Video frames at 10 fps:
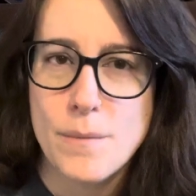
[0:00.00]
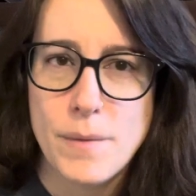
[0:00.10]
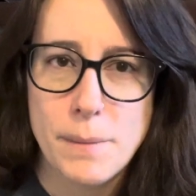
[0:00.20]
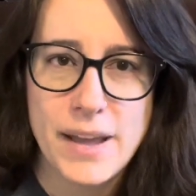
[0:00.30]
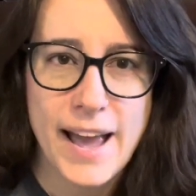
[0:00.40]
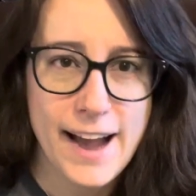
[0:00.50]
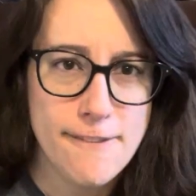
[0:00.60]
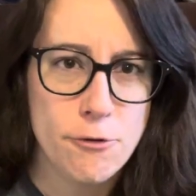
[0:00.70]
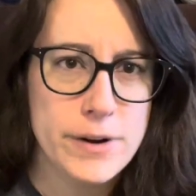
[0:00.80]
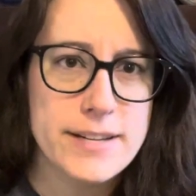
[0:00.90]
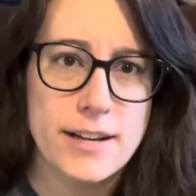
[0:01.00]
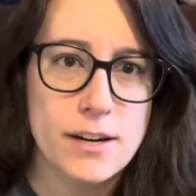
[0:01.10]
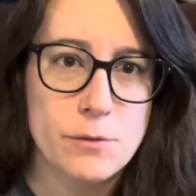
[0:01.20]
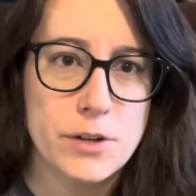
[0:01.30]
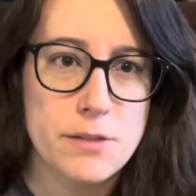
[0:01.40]
maybe halfway
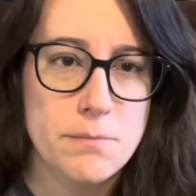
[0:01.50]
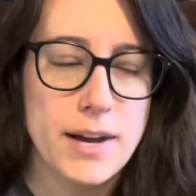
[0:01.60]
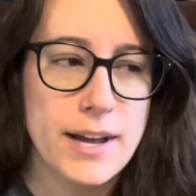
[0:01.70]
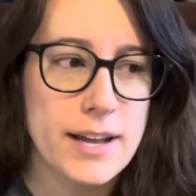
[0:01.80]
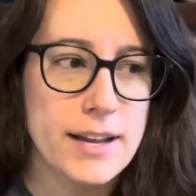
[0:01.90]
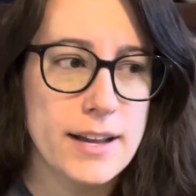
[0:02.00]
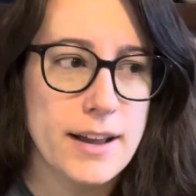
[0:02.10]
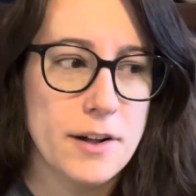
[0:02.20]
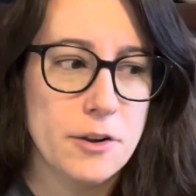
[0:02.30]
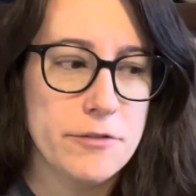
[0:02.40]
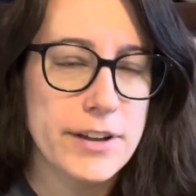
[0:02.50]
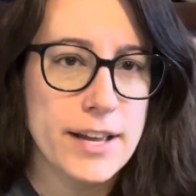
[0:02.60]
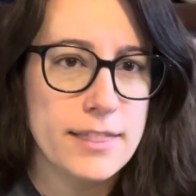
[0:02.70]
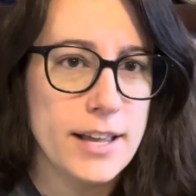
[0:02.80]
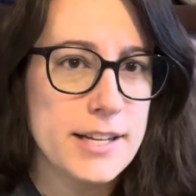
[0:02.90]
done with my
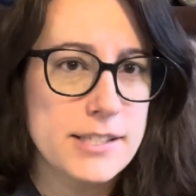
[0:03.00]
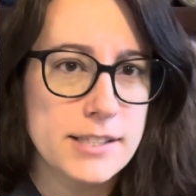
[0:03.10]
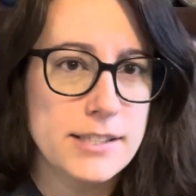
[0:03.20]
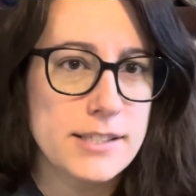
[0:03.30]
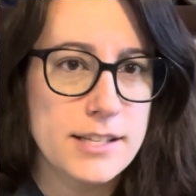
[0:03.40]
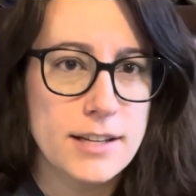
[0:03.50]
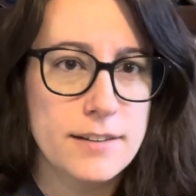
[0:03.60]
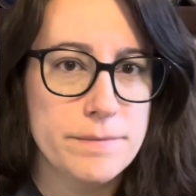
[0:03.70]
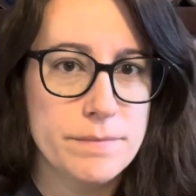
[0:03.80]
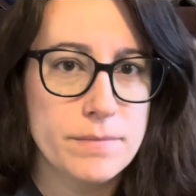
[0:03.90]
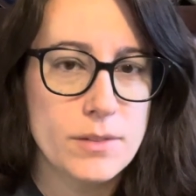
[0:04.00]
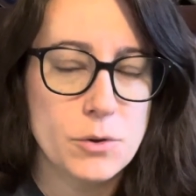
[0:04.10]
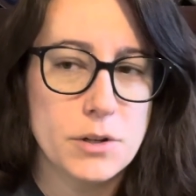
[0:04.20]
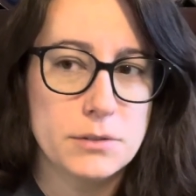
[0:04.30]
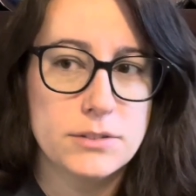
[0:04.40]
LVN license
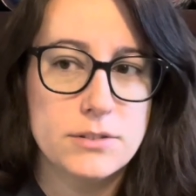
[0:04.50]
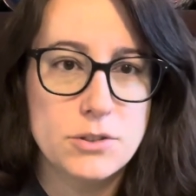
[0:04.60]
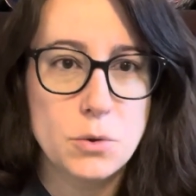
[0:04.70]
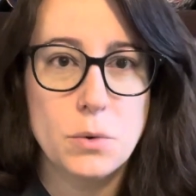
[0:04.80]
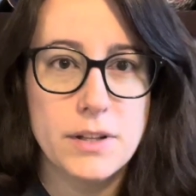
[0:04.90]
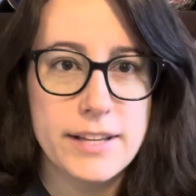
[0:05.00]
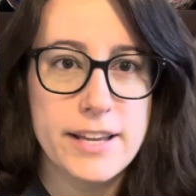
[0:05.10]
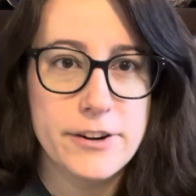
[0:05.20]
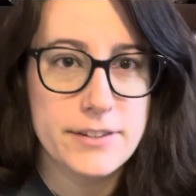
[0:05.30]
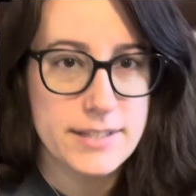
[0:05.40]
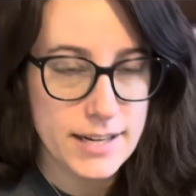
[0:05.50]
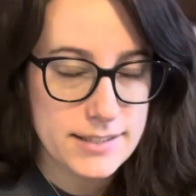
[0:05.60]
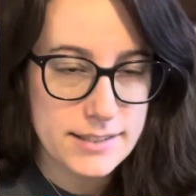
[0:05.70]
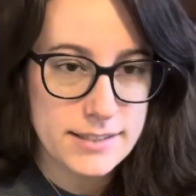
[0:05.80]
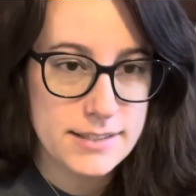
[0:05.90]
or schooling here in
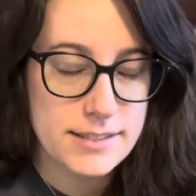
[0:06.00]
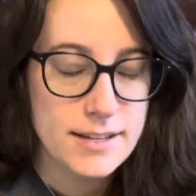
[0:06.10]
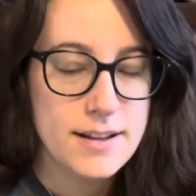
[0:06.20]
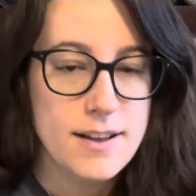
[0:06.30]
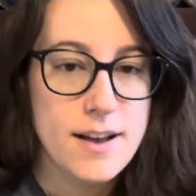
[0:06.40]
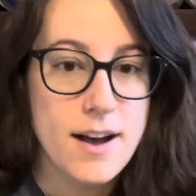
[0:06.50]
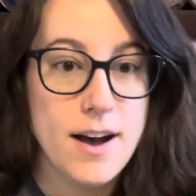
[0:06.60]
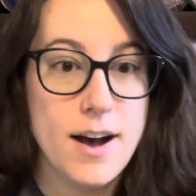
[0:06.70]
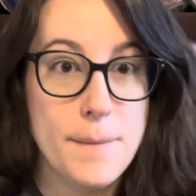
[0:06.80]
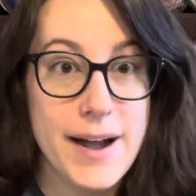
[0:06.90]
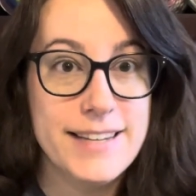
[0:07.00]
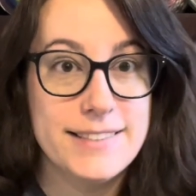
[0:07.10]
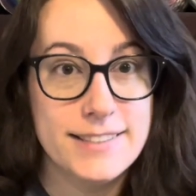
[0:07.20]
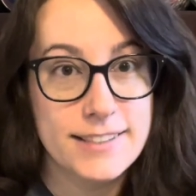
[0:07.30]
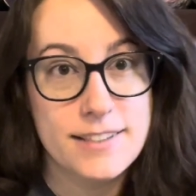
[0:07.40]
Texas. Um, I
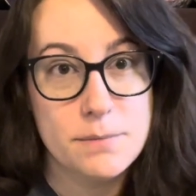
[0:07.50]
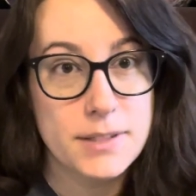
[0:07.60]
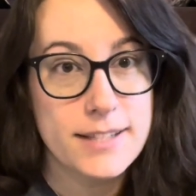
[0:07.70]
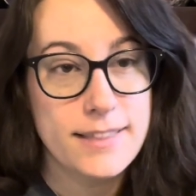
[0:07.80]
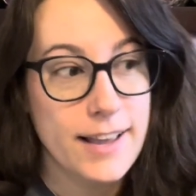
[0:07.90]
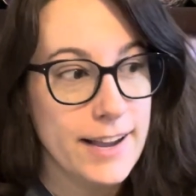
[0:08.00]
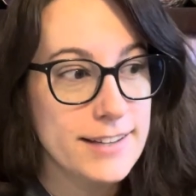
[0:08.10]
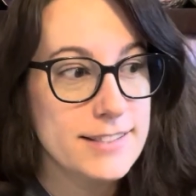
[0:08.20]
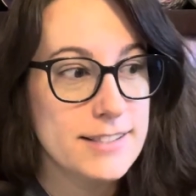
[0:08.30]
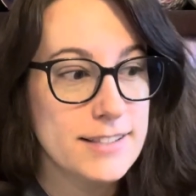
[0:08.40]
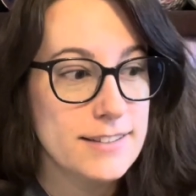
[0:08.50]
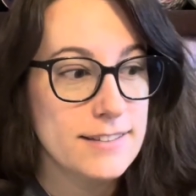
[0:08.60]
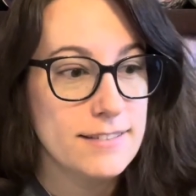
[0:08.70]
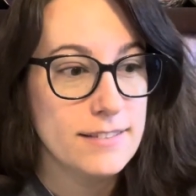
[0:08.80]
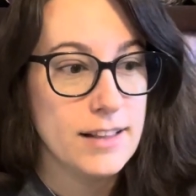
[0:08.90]
did complete that
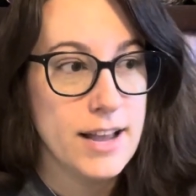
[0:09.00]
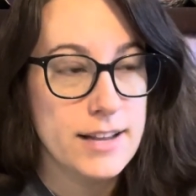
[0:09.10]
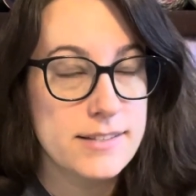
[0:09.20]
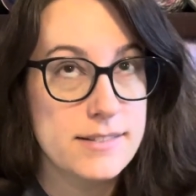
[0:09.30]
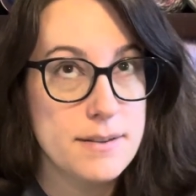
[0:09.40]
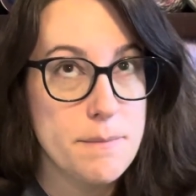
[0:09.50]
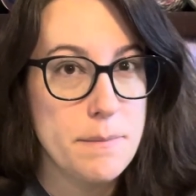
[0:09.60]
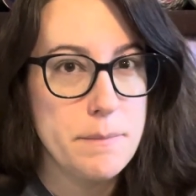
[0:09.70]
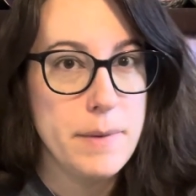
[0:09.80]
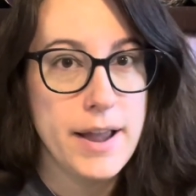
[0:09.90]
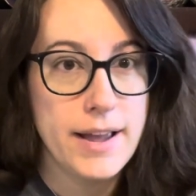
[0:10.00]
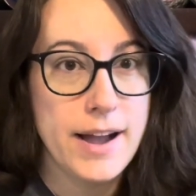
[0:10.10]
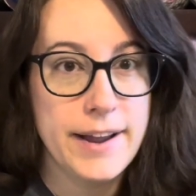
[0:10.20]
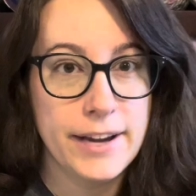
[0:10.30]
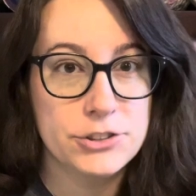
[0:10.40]
last May.
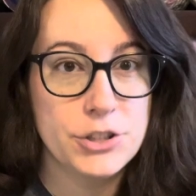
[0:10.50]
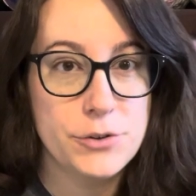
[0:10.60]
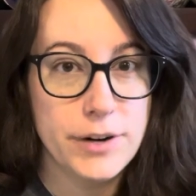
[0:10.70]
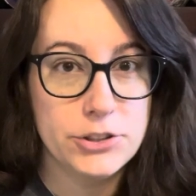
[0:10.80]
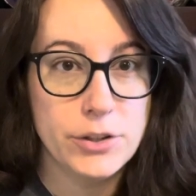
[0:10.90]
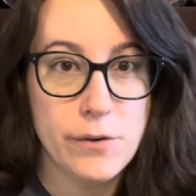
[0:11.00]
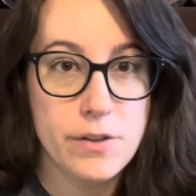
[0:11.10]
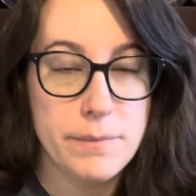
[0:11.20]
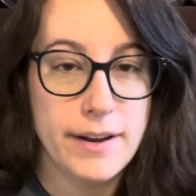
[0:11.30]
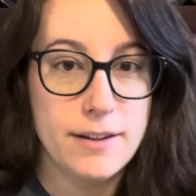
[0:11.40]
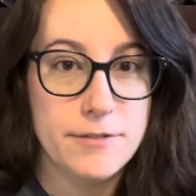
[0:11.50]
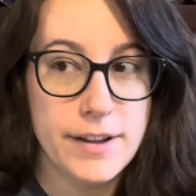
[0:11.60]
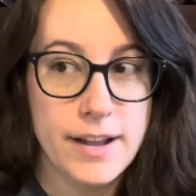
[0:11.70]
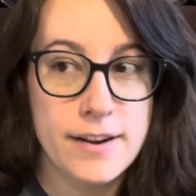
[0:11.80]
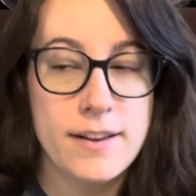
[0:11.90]
I actually graduated with my
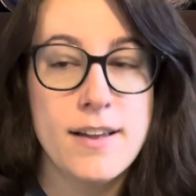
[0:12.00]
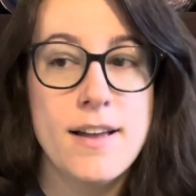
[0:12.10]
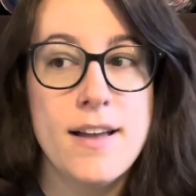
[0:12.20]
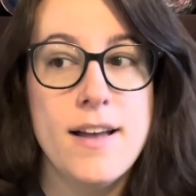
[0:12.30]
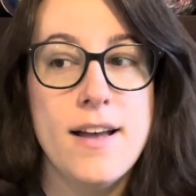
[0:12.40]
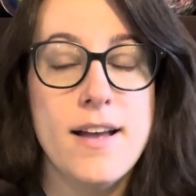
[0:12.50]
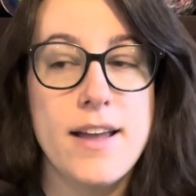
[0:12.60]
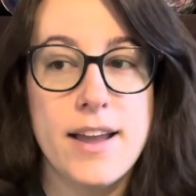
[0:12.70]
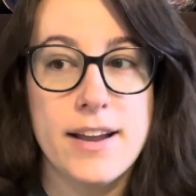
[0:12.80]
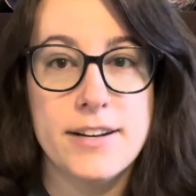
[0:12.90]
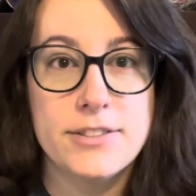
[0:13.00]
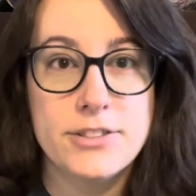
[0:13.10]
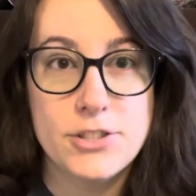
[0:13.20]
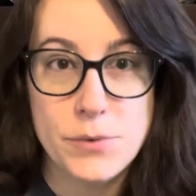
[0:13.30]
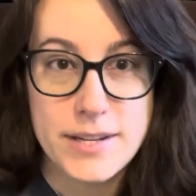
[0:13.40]
LVN. And
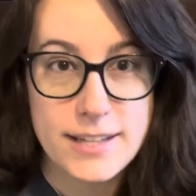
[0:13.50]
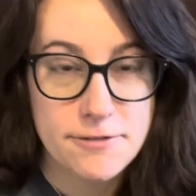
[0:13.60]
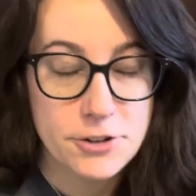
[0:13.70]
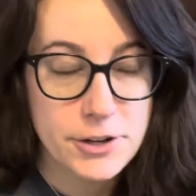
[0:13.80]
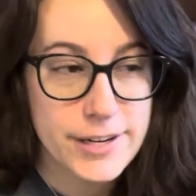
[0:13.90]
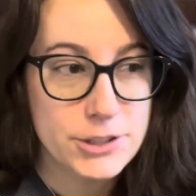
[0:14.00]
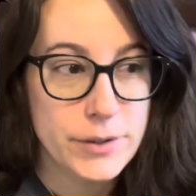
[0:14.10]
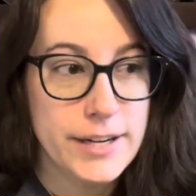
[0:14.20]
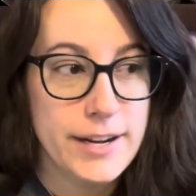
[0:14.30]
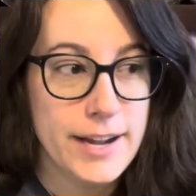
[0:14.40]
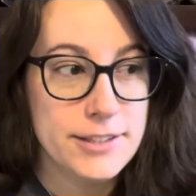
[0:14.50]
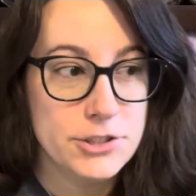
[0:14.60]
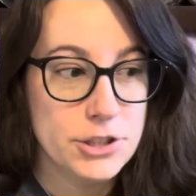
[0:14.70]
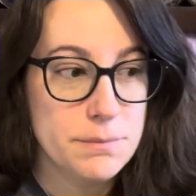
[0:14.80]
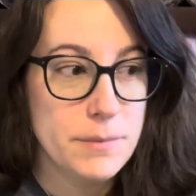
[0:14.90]
two weeks after I graduated, I
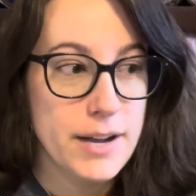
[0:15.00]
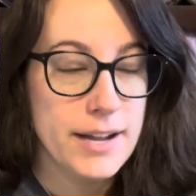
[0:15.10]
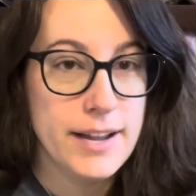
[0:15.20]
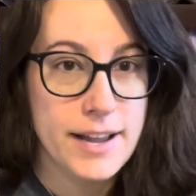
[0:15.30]
took my